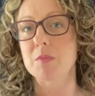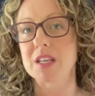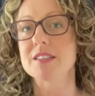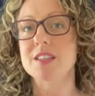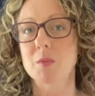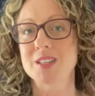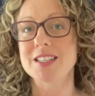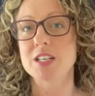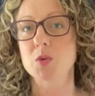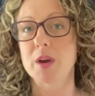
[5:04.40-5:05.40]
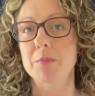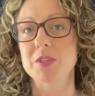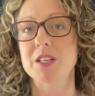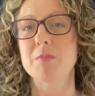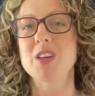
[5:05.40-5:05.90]
because someone's
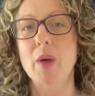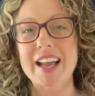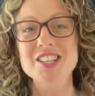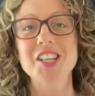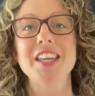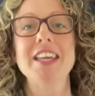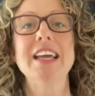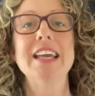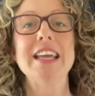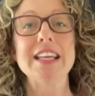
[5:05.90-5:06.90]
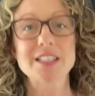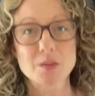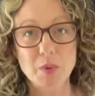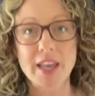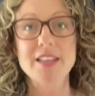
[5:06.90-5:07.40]
interrupted, but you actually
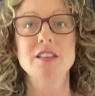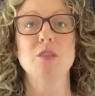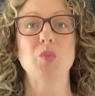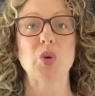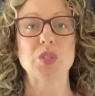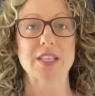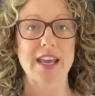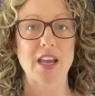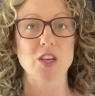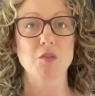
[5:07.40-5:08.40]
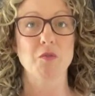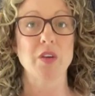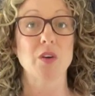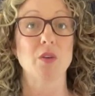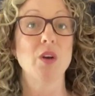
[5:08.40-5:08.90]
explain to the person how you
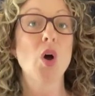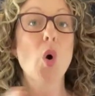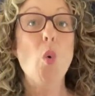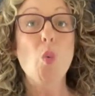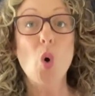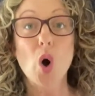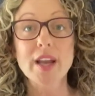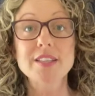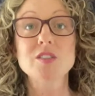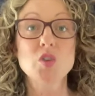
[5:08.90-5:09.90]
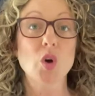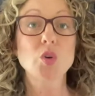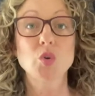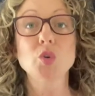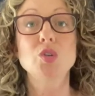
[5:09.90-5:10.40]
feel, why it's not a
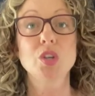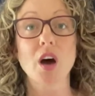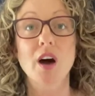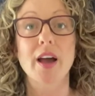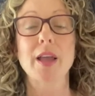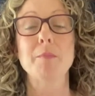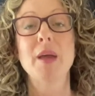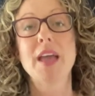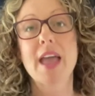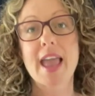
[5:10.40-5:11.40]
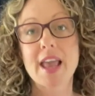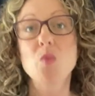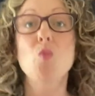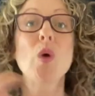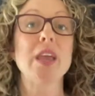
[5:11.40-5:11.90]
good time,
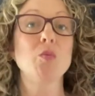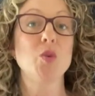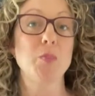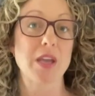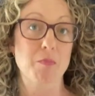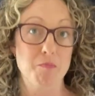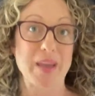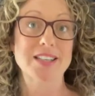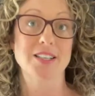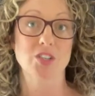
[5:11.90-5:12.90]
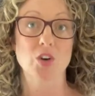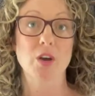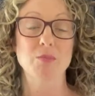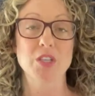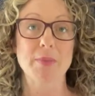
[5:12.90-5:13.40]
and when would be a better
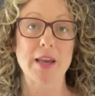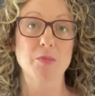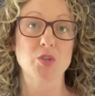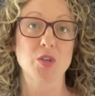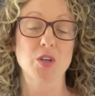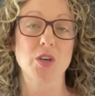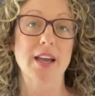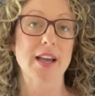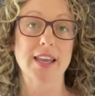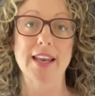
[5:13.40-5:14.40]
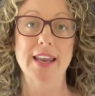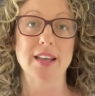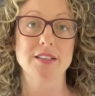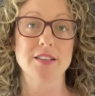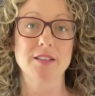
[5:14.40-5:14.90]
time to be able to
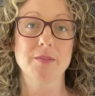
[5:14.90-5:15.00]
connect.